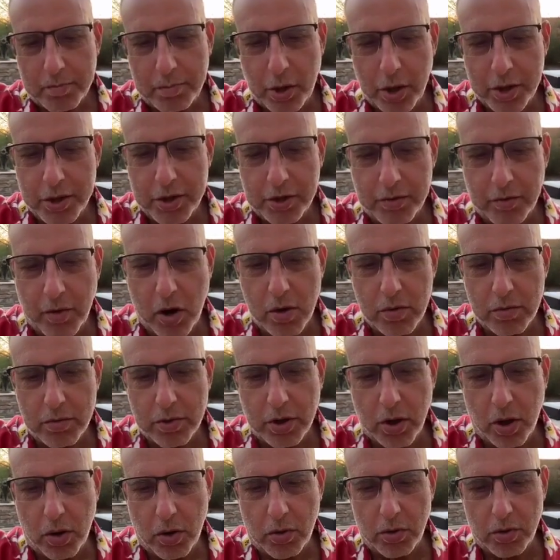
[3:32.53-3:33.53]
Put your
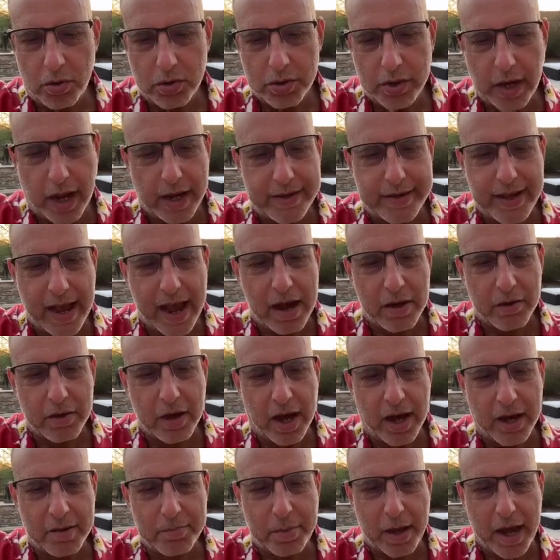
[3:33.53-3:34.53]
own goals down
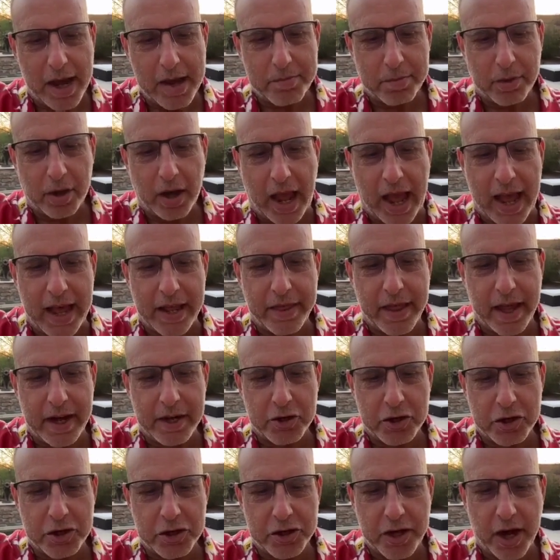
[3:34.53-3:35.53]
on paper and
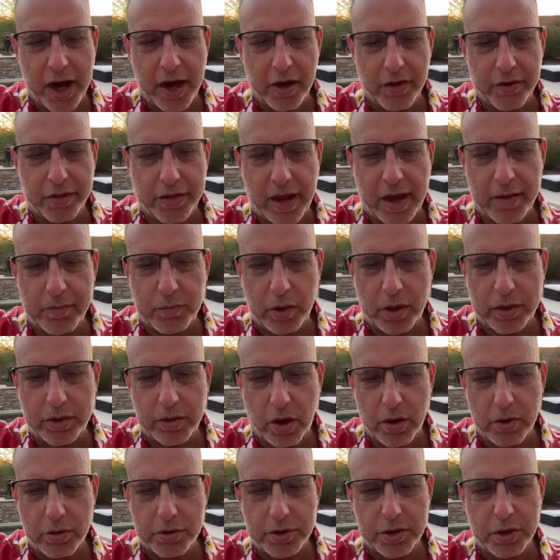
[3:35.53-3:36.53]
then share them with
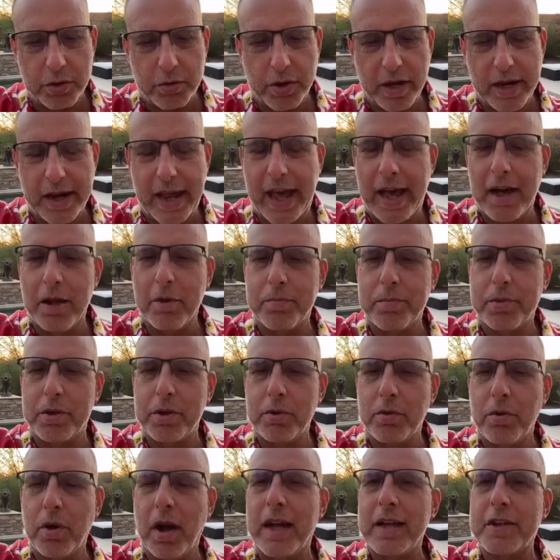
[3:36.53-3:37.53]
those who can help
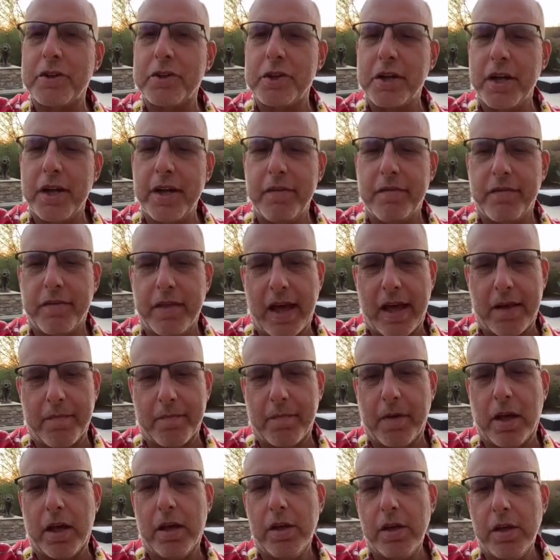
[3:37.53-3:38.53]
you achieve
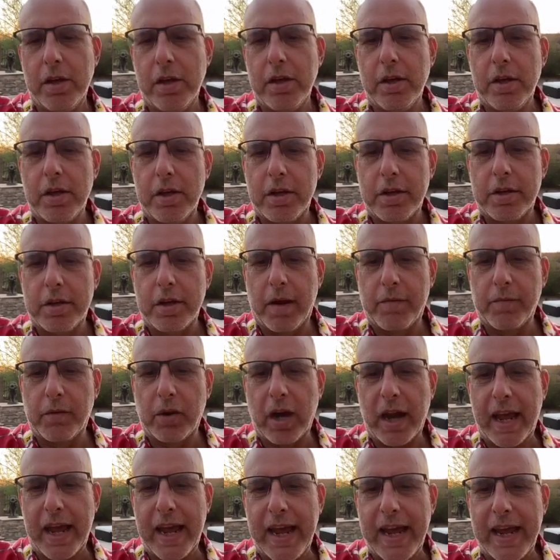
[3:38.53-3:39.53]
them.
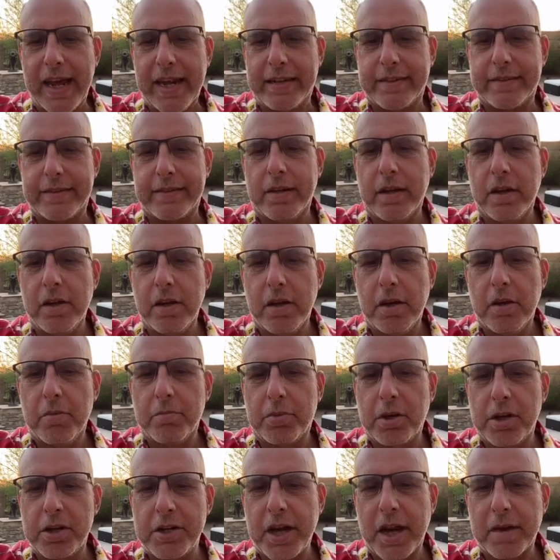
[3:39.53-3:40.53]
Number eight,
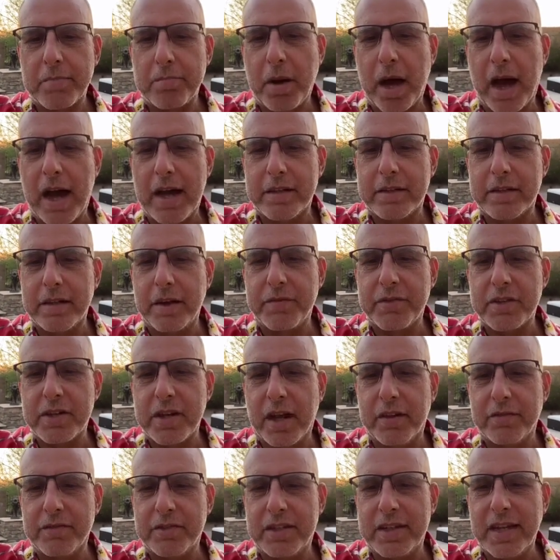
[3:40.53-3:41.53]
project positive
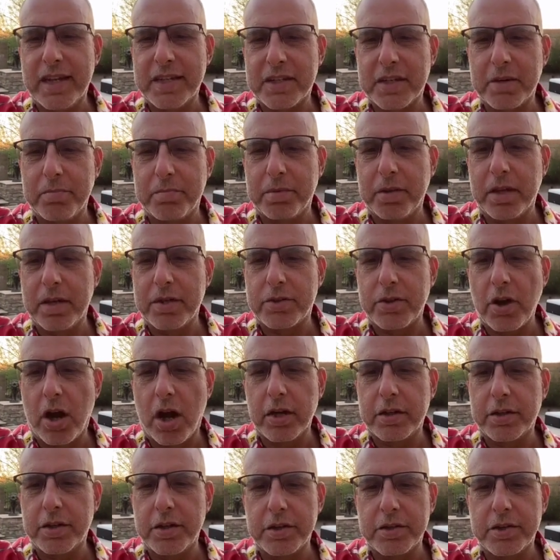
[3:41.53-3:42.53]
self discipline.
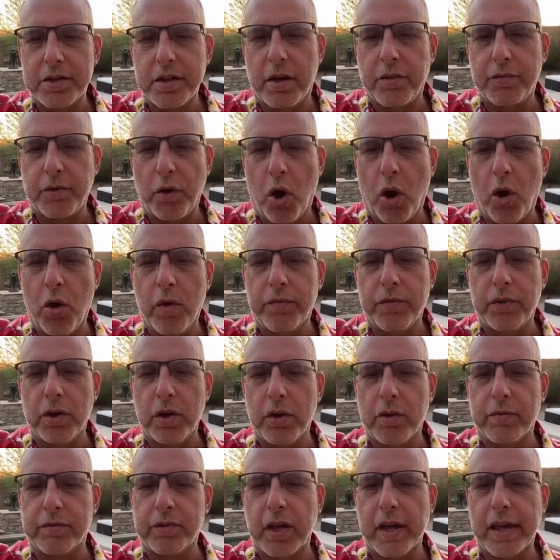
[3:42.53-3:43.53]
Talk to yourself over
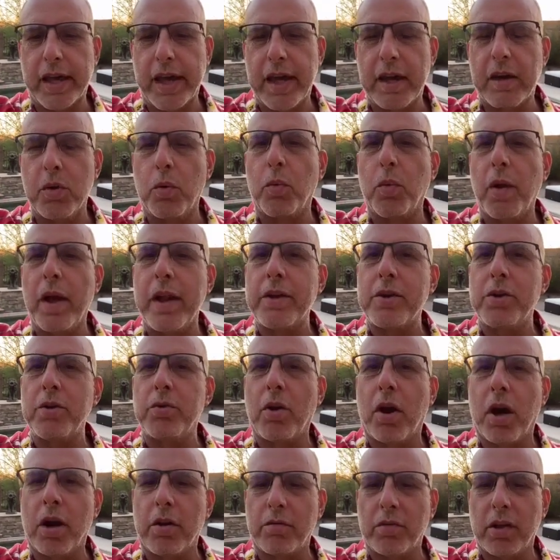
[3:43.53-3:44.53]
and over again when
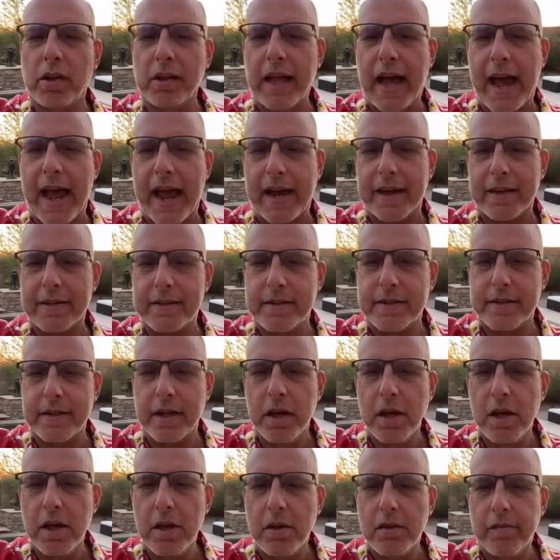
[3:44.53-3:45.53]
you are relaxed,
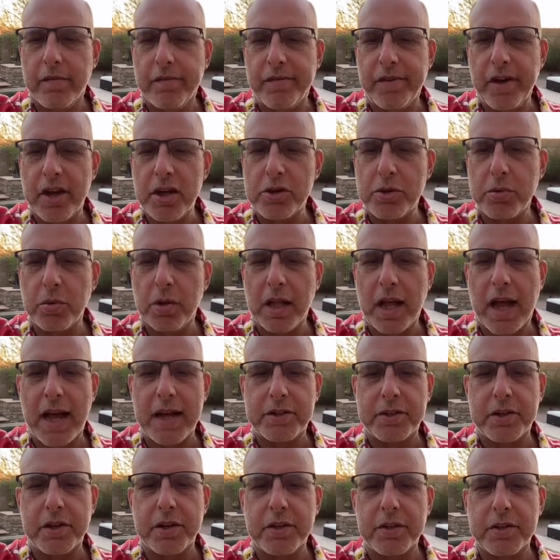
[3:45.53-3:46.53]

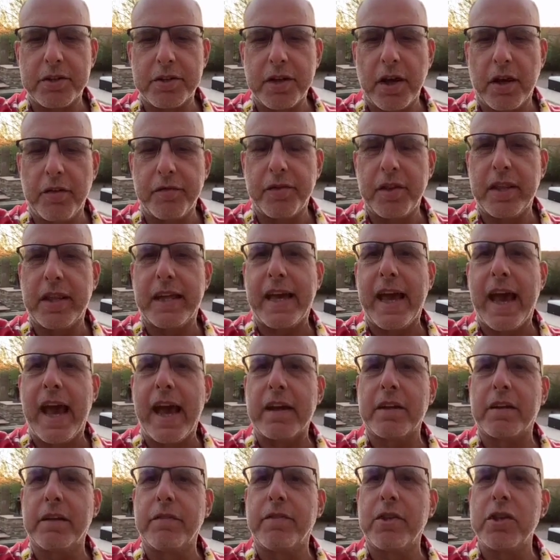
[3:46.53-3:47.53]
visualizing yourself in the
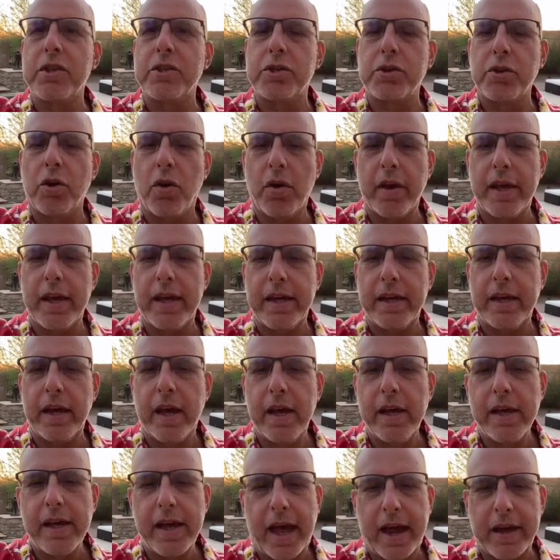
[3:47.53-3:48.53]
act of enjoying
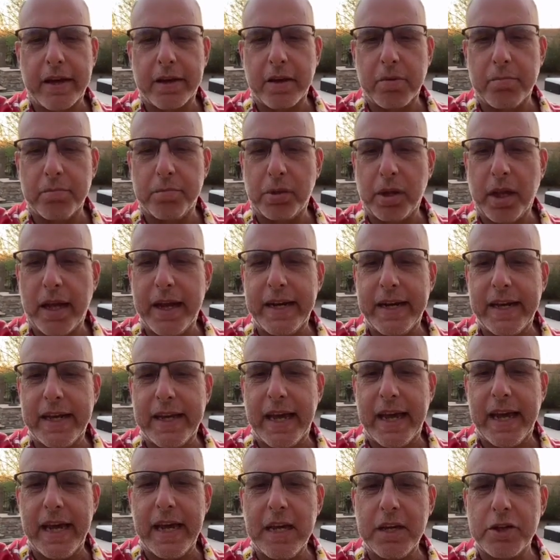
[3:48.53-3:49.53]
and
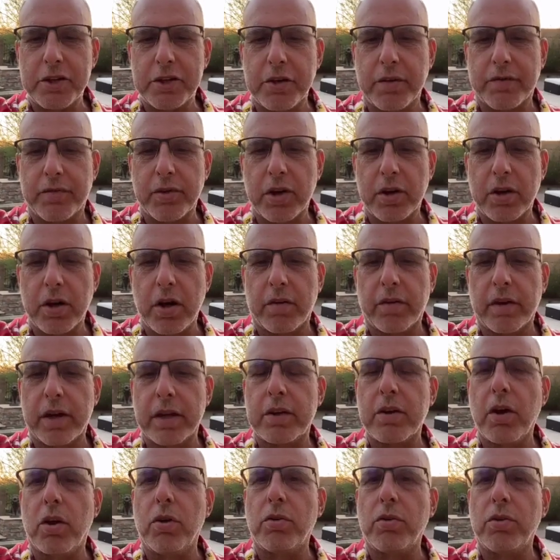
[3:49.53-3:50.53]
completing each of your
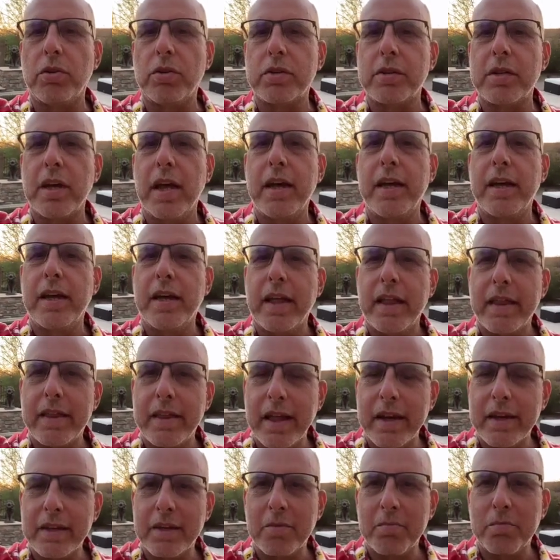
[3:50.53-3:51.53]
current goals,
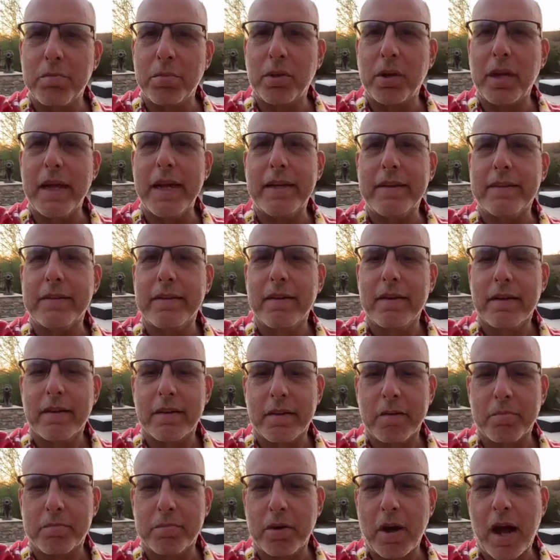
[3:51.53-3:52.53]
then complete
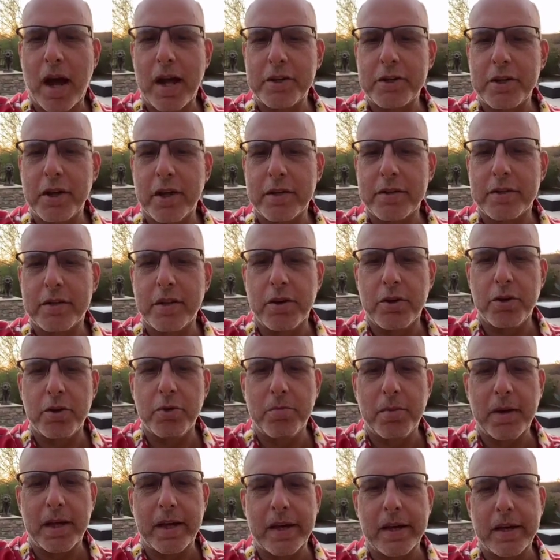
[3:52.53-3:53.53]
the projects that
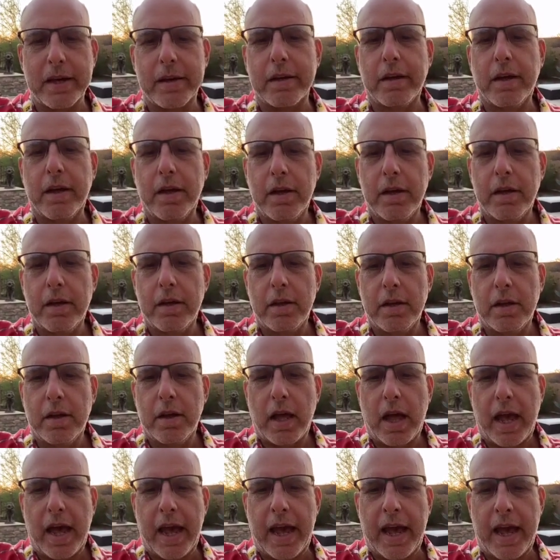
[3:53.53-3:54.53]
you begin.
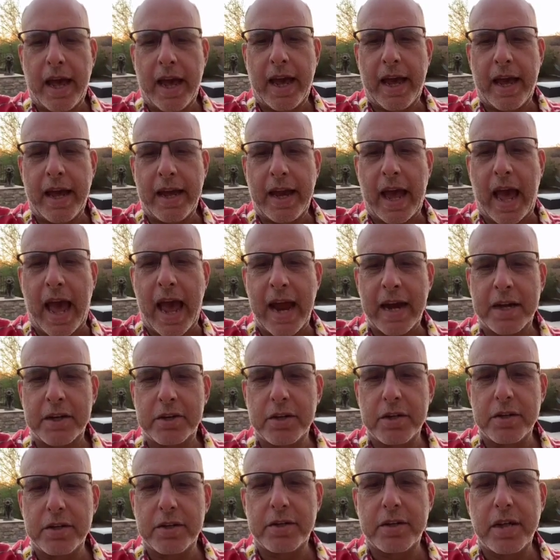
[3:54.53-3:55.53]
And
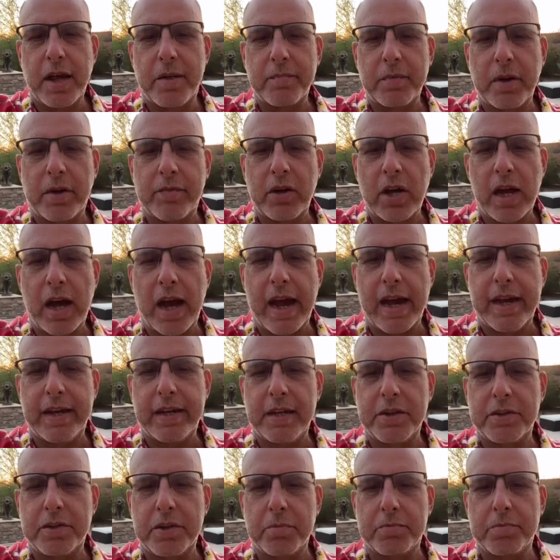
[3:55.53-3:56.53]
action step number nine
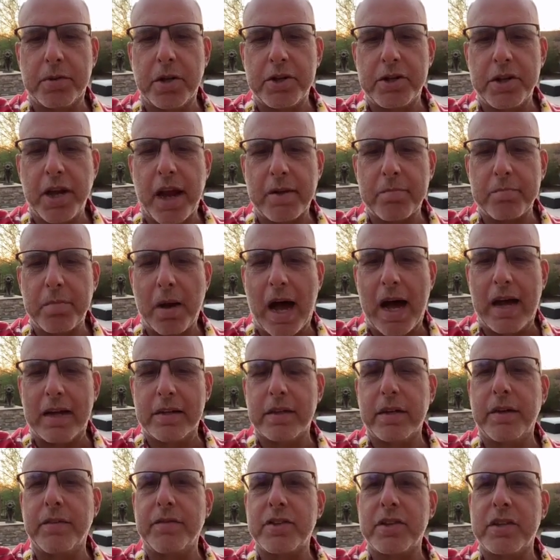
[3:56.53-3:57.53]
is to project
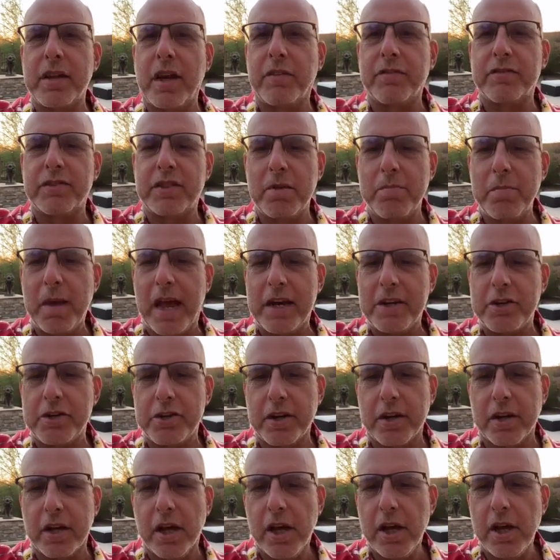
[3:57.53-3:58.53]
positive self
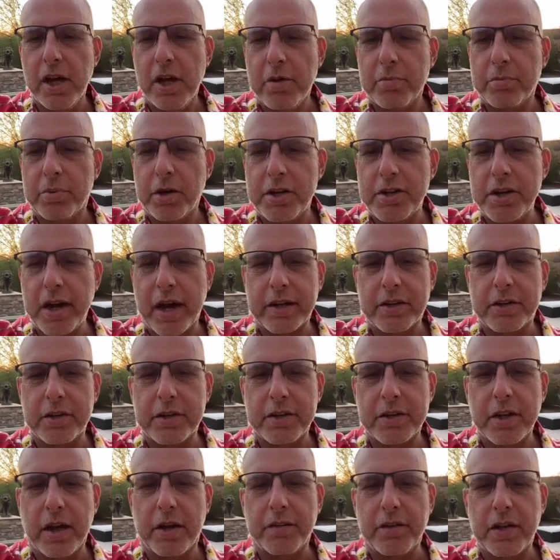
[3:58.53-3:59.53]
dimension. Project
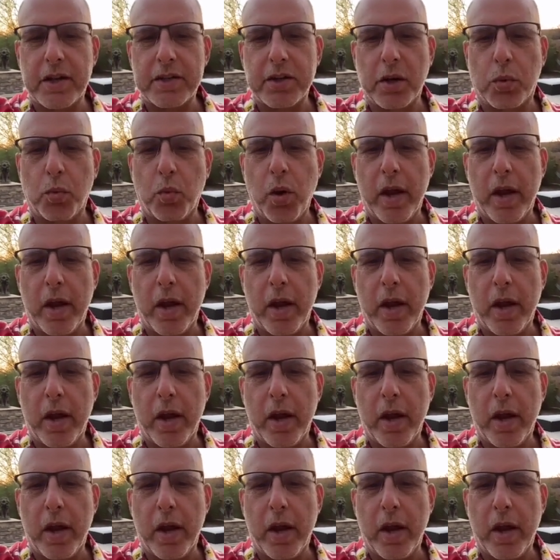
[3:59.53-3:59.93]
yourself as a